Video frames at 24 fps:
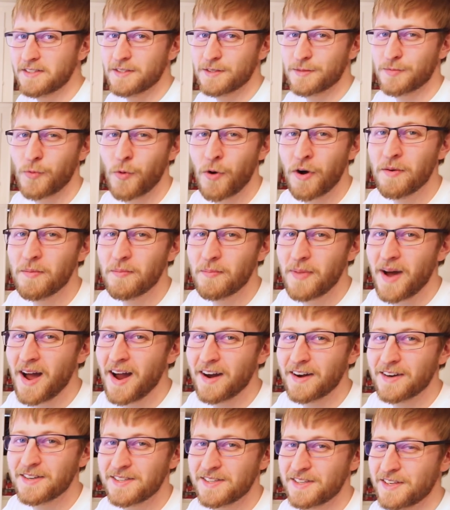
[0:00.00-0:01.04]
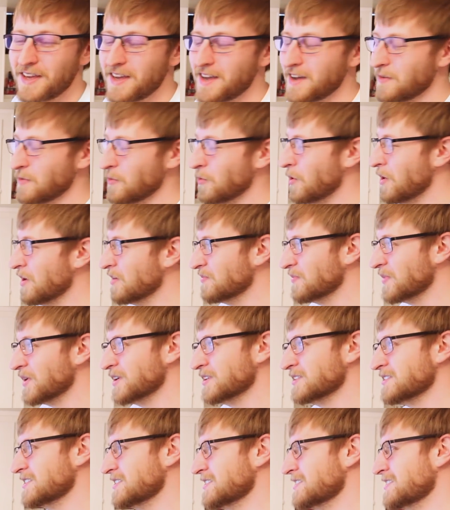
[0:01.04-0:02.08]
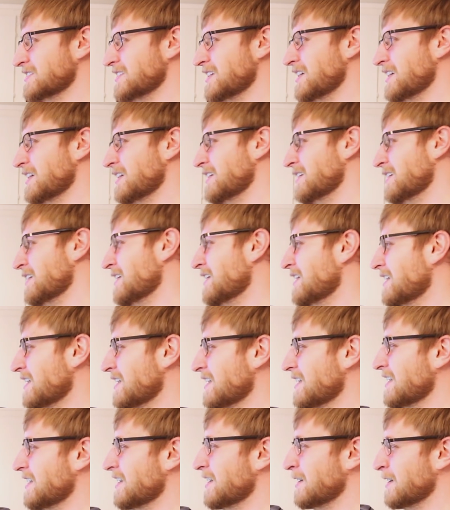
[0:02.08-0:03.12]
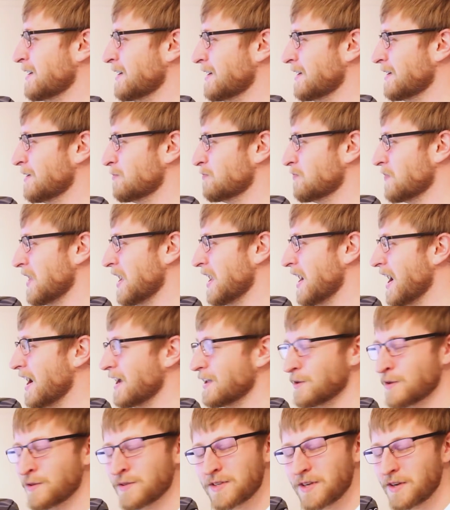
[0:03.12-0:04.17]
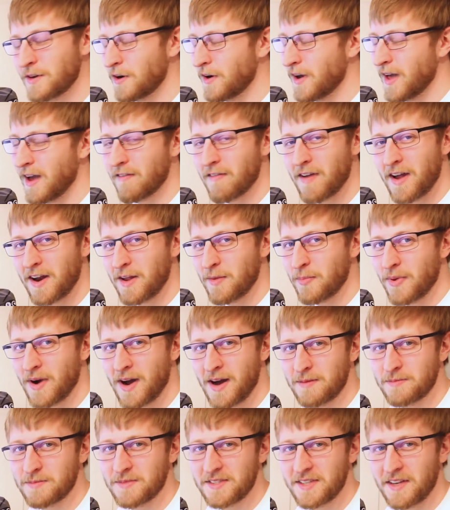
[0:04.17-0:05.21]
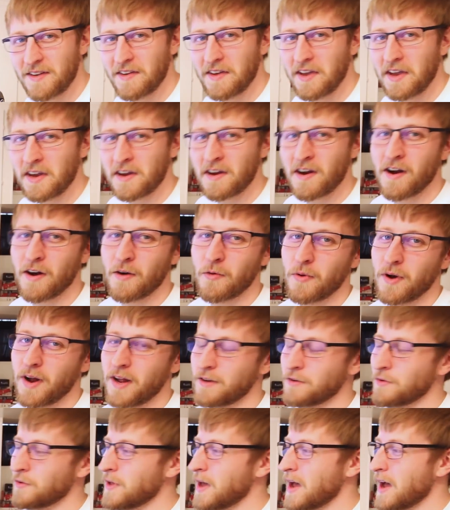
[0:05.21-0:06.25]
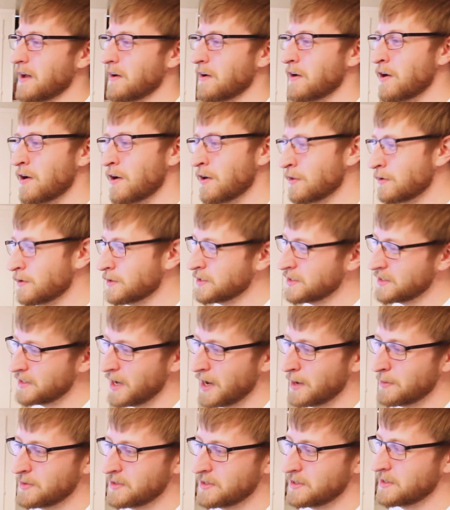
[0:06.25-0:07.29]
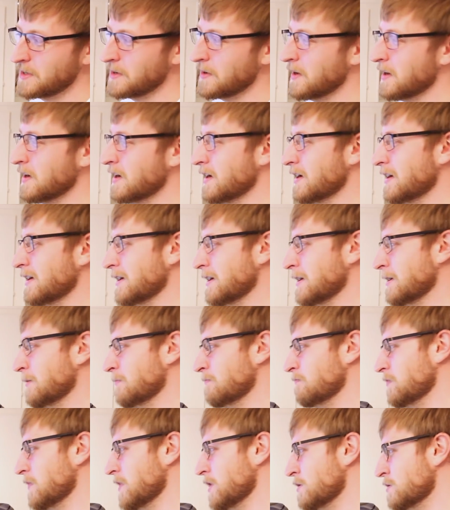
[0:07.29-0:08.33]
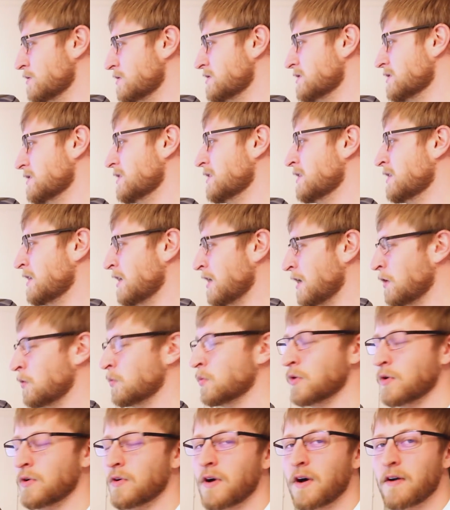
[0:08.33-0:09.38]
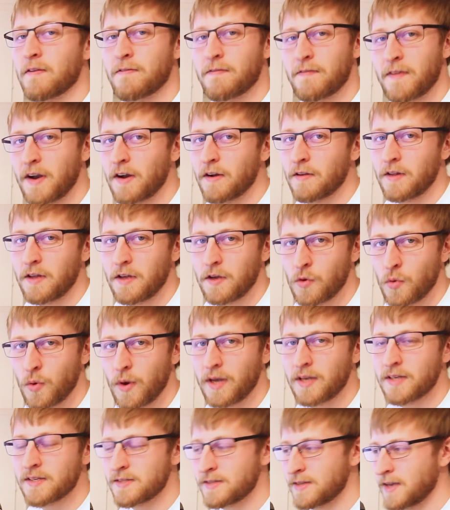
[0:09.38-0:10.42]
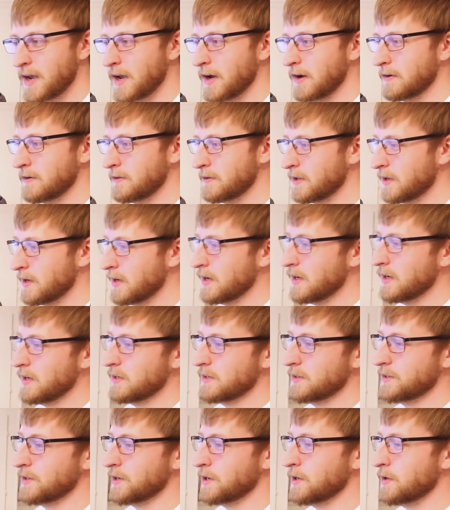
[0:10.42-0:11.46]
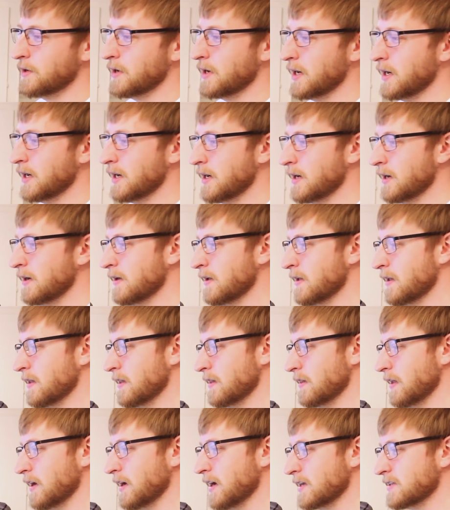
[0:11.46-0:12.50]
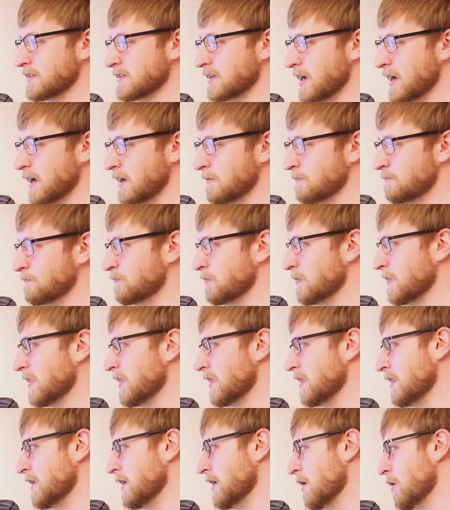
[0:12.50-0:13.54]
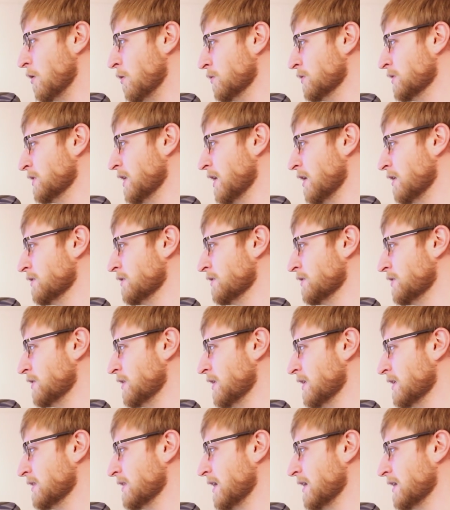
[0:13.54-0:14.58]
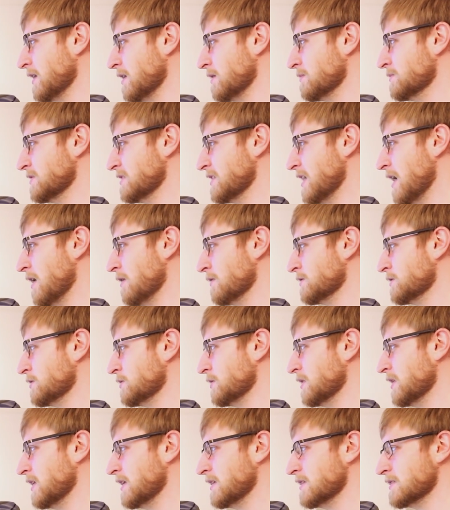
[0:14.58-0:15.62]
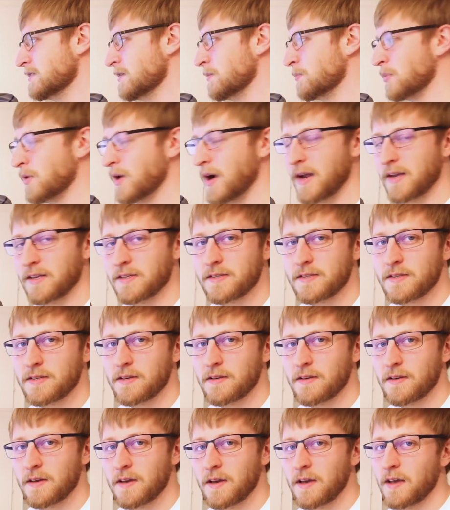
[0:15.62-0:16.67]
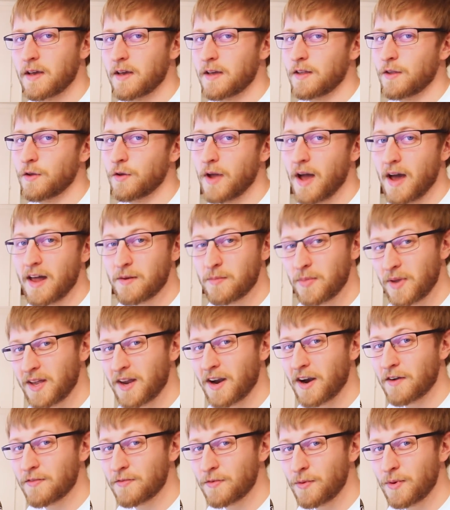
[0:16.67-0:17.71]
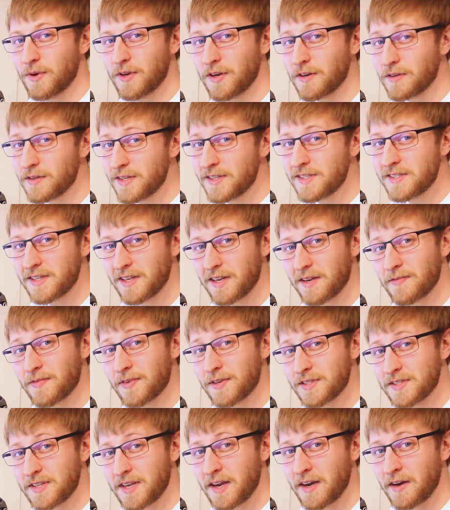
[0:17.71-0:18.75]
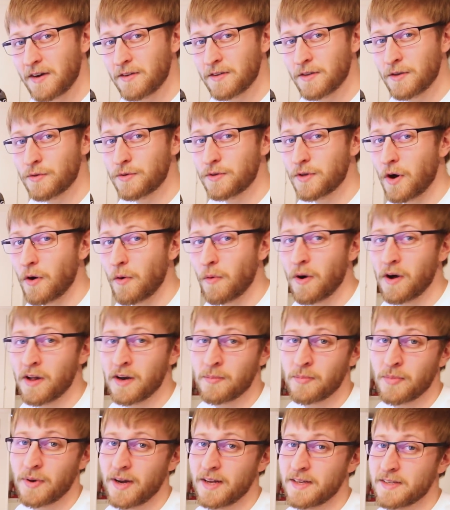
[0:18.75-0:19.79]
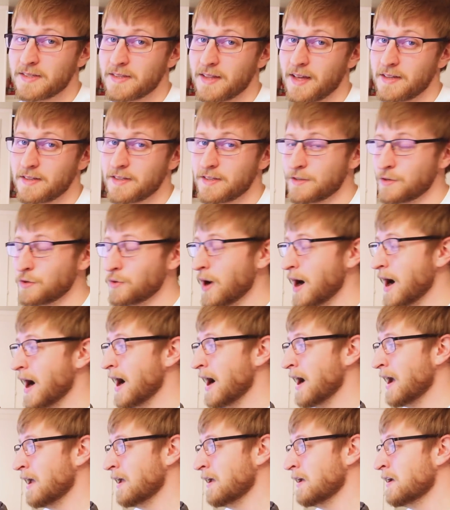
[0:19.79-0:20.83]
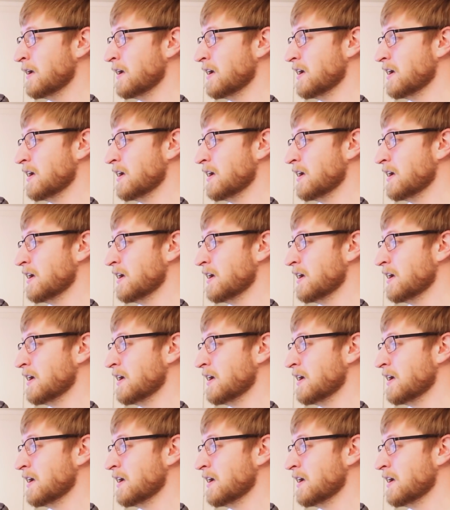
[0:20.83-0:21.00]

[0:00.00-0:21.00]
is one buyer to see it, one person to see it. And I usually don't have any problem selling a car when I do that. All those steps usually equal a fairly quick sale. So, like I said, the only other thing that comes down to it is the price. You got to be careful when you're listing it for sale. You don't want a price that's too high,